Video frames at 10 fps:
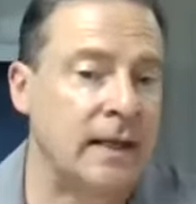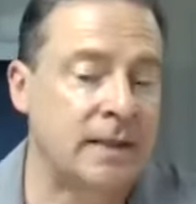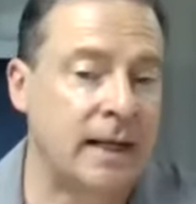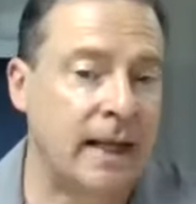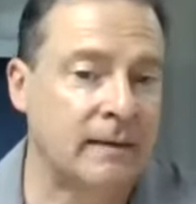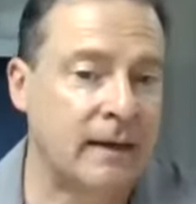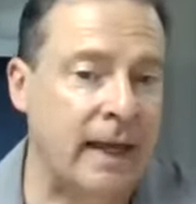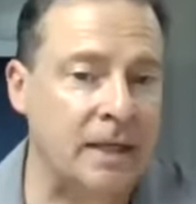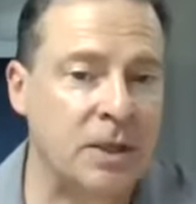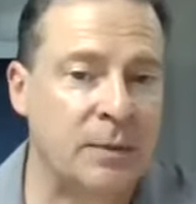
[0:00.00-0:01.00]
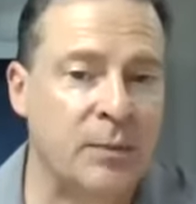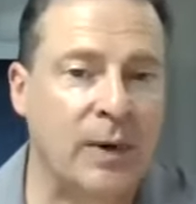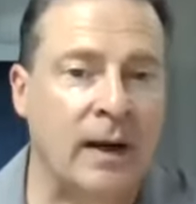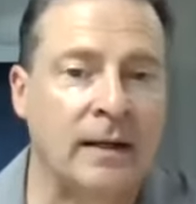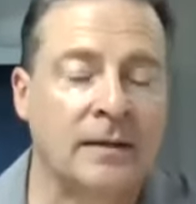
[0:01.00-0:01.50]
It's an anti-aging
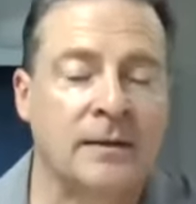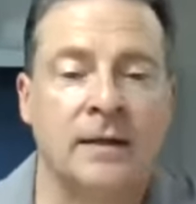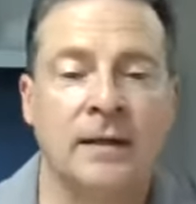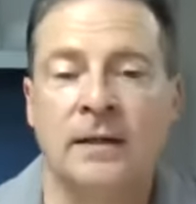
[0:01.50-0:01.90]
product.